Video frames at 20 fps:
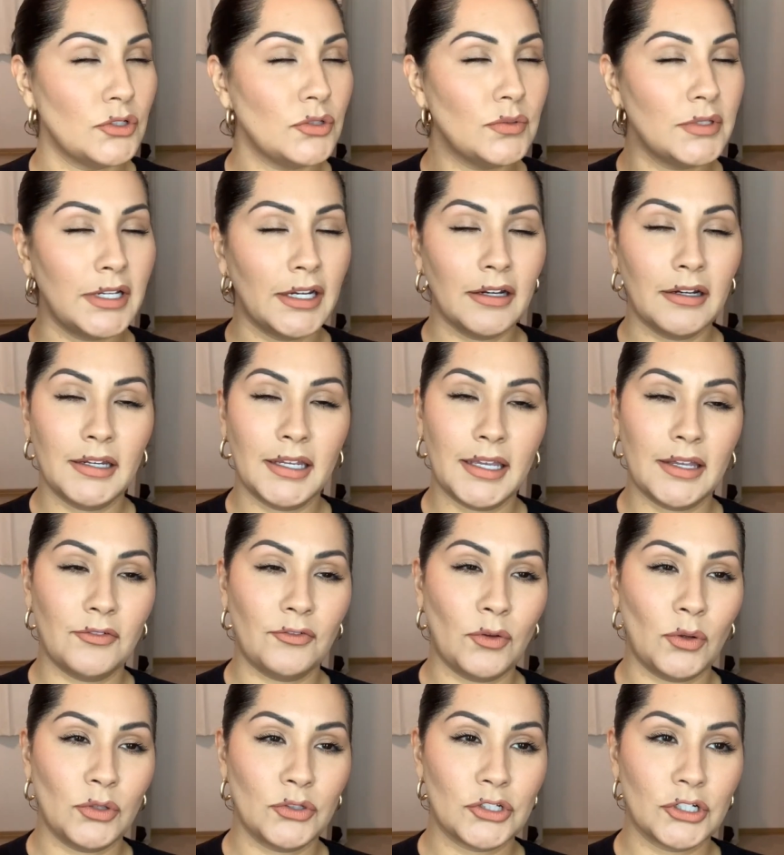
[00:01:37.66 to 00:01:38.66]
you dare get
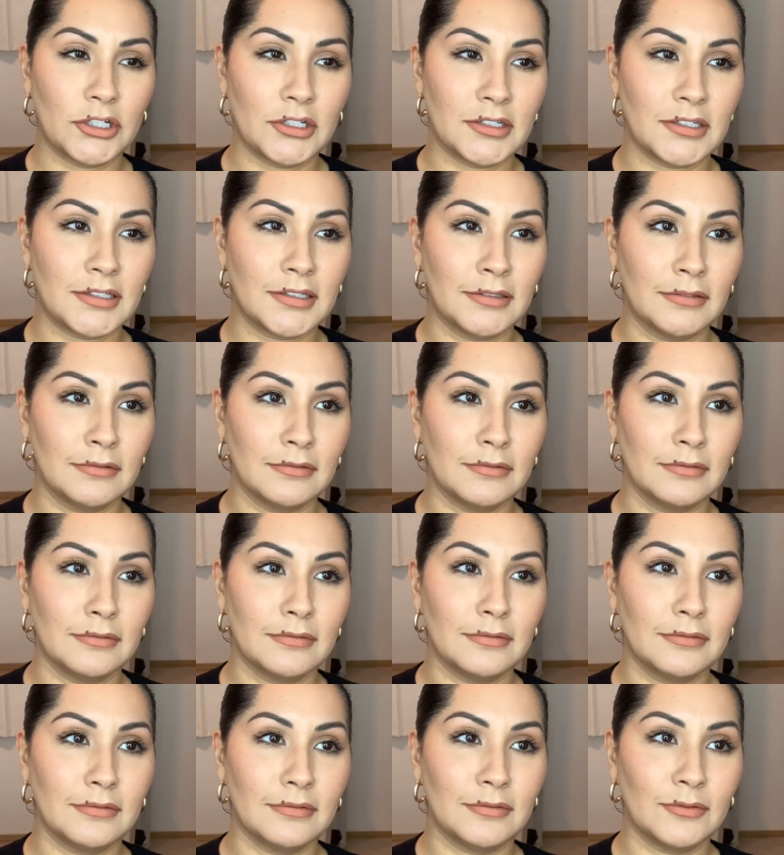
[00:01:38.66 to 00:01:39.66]
Folgers
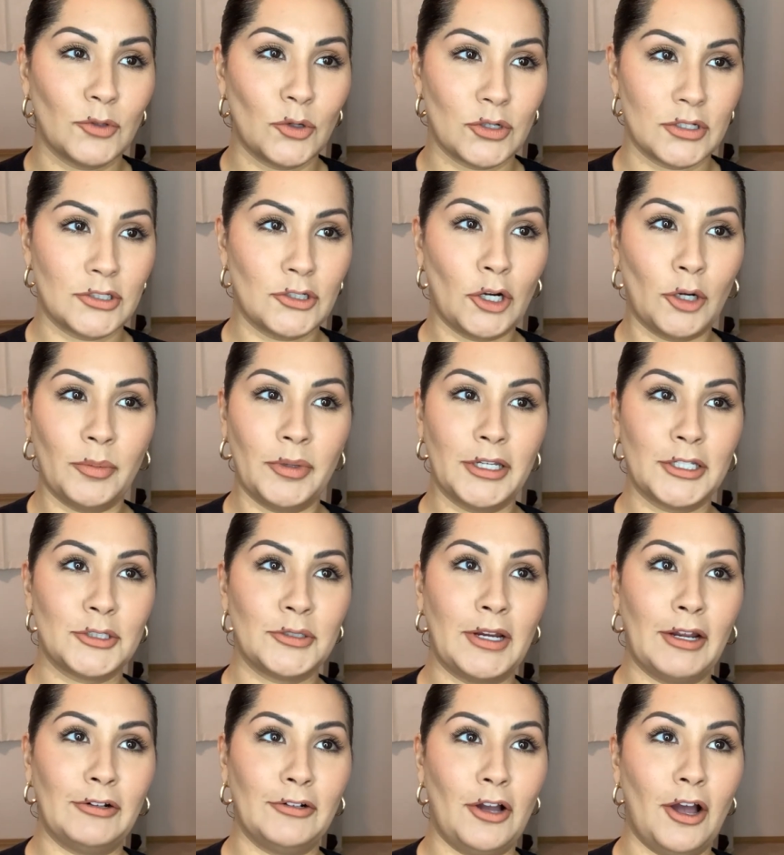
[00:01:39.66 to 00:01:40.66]
or Starbucks
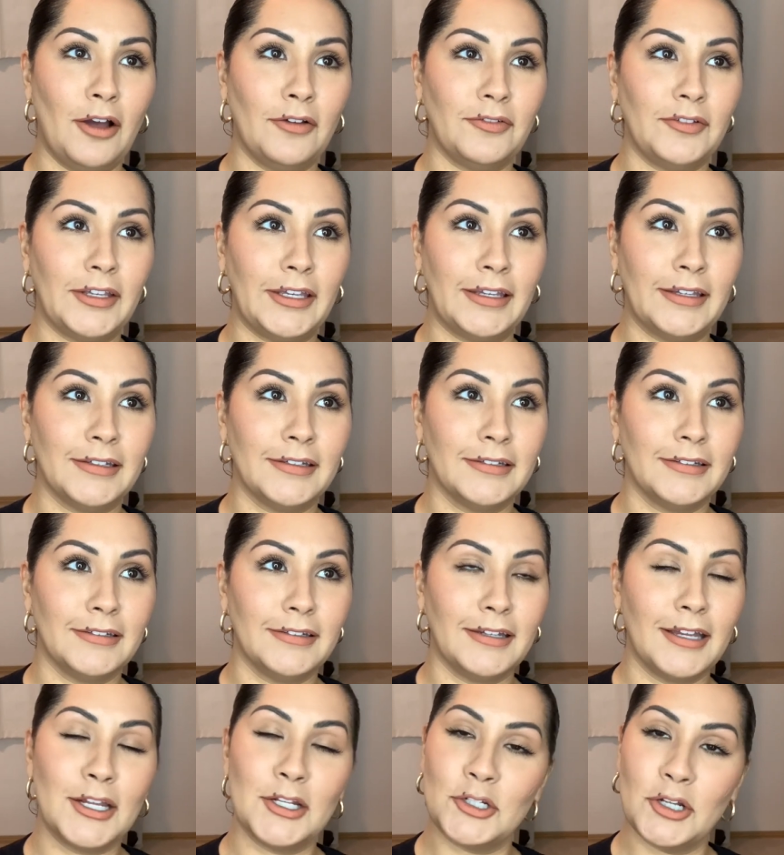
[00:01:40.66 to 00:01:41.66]
ground coffee
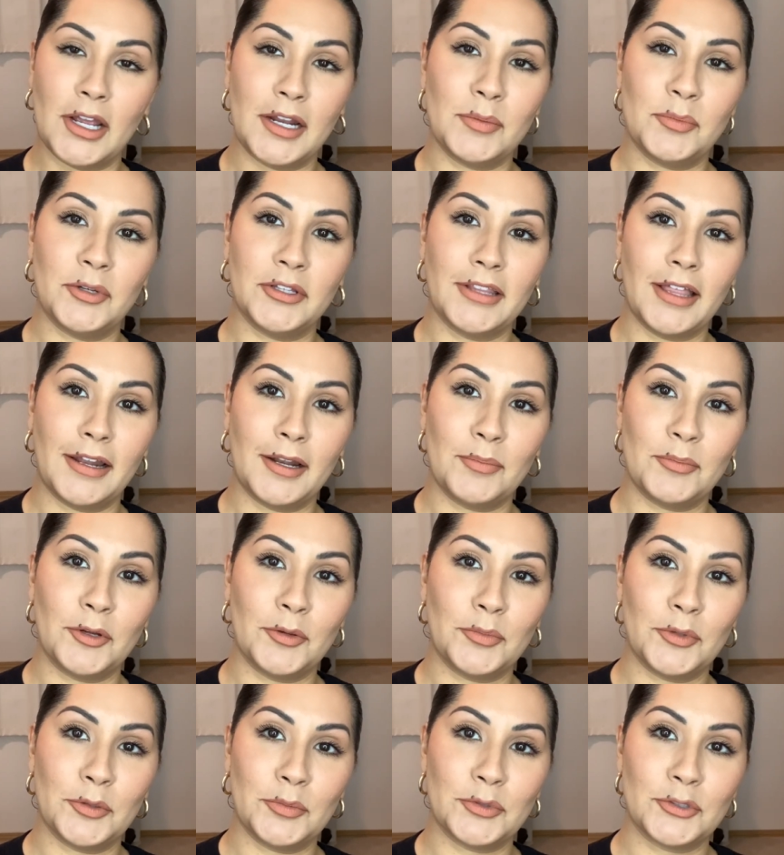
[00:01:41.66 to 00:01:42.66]
and try to put that up your
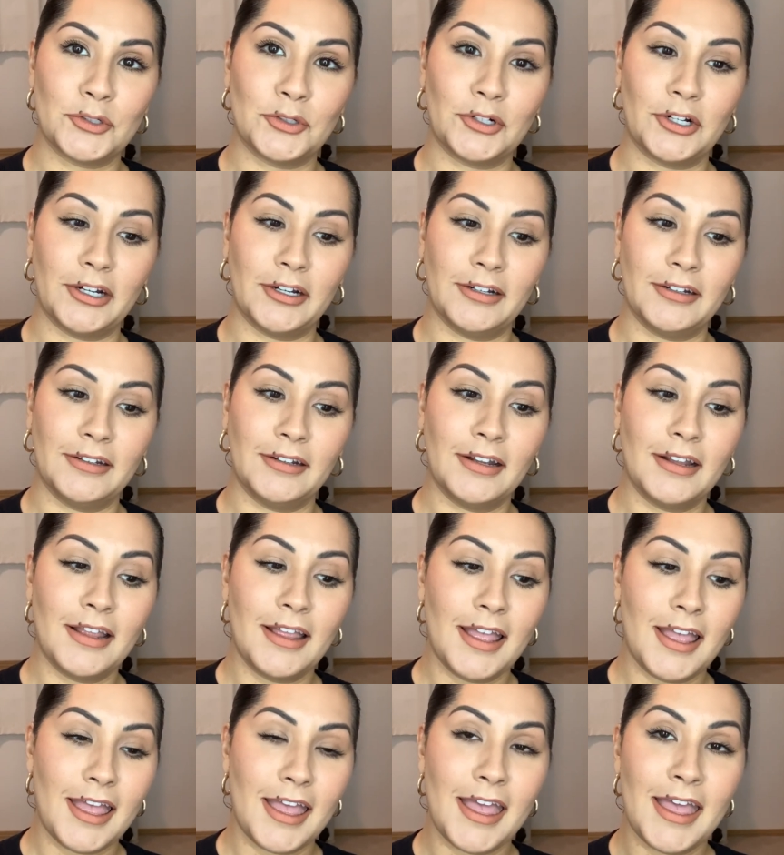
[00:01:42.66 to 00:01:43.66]
poop shooter.
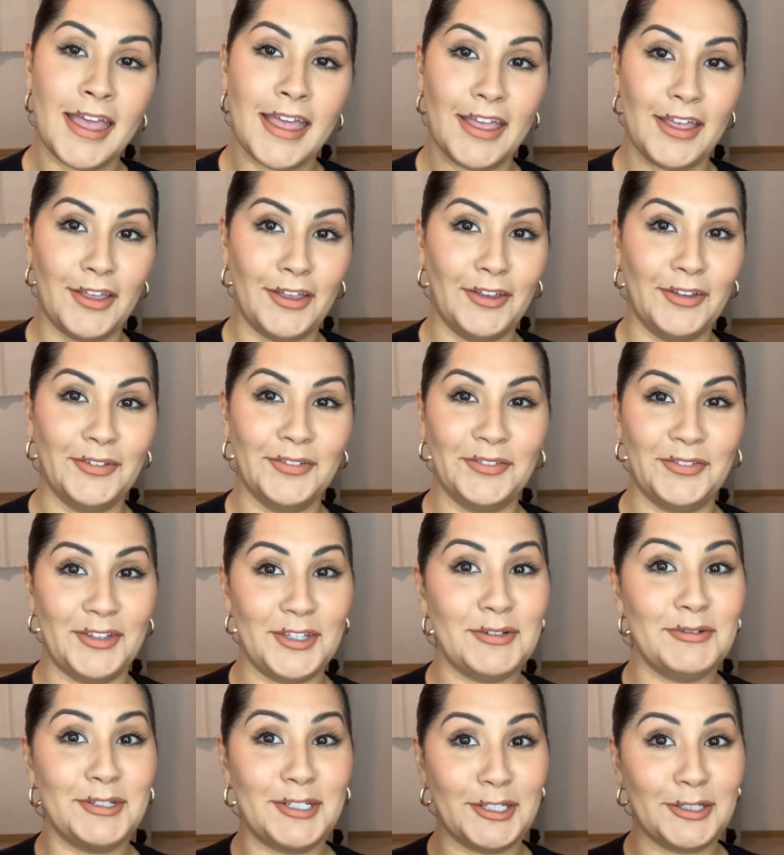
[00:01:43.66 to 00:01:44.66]
If
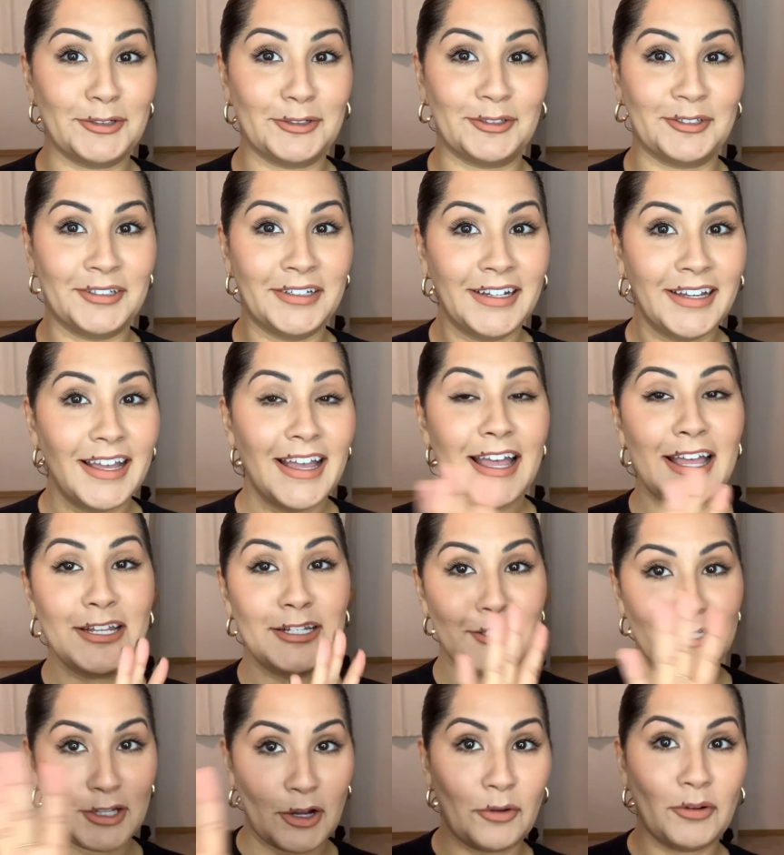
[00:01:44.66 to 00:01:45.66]
you do,
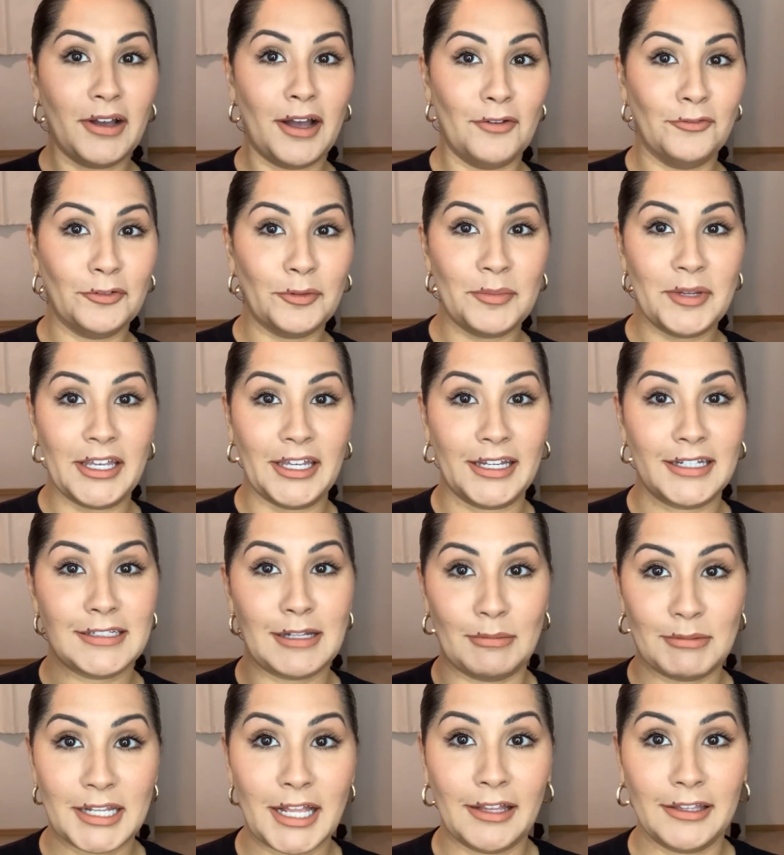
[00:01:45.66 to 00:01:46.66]
don't come for me because
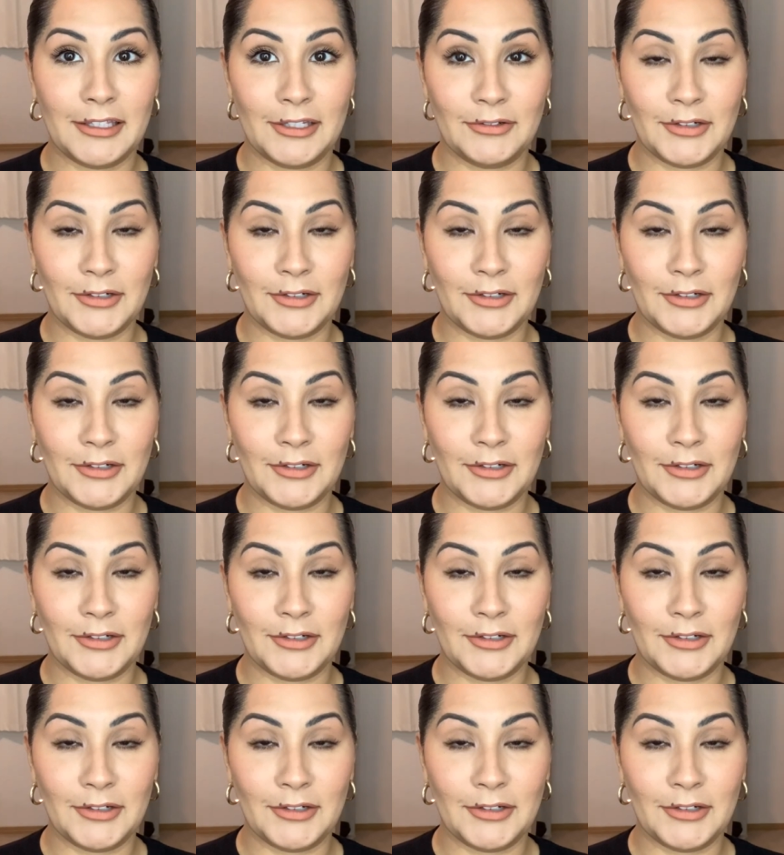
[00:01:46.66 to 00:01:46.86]
I'm telling you